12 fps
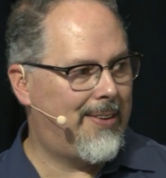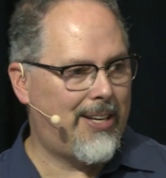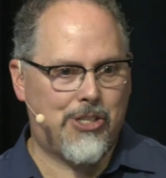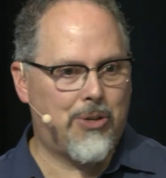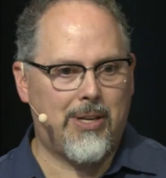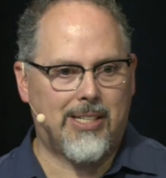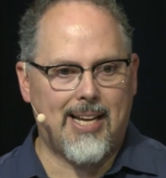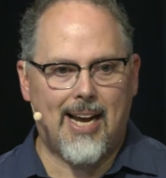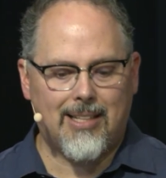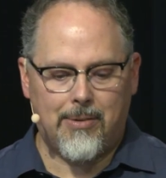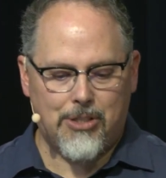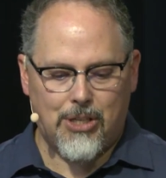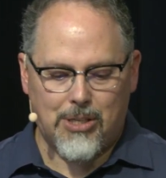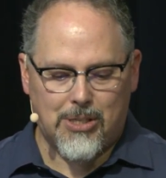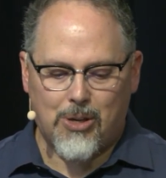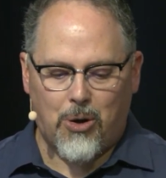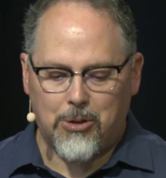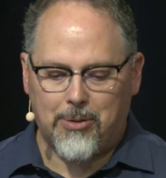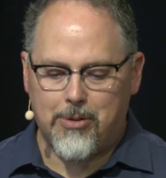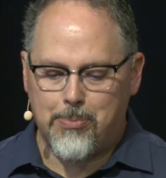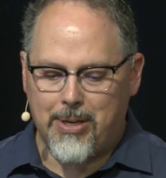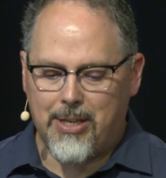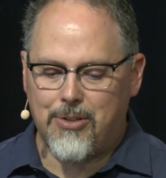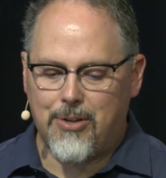He's doing exactly what Jesus called him to
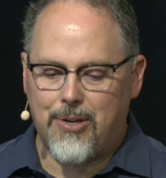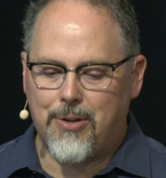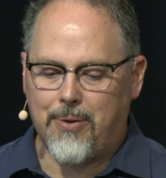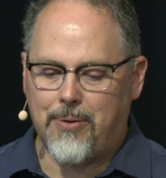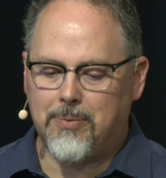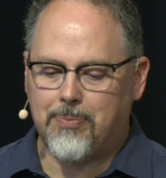be and to do.